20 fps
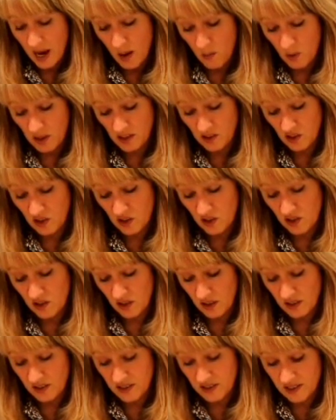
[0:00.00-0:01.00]
And once you
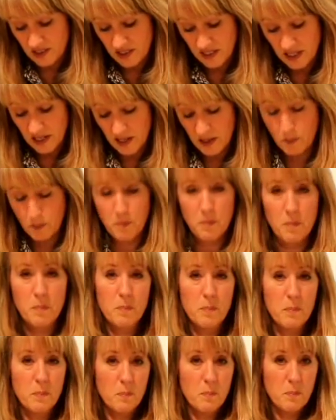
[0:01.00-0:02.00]
start to see it
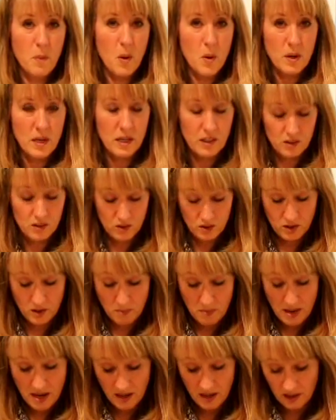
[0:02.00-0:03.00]
poking through
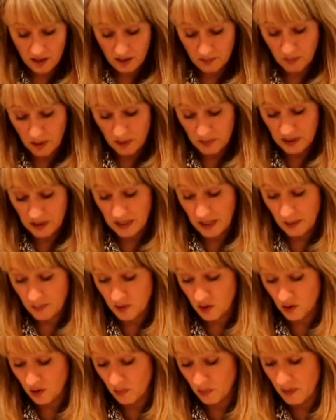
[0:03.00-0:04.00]
the middle and bubbling
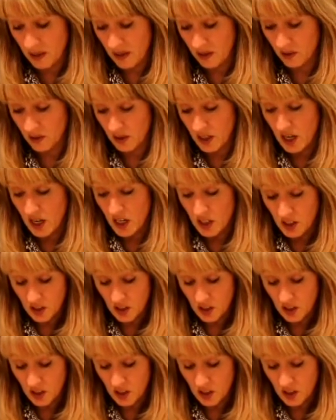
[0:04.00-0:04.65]
up through the middle,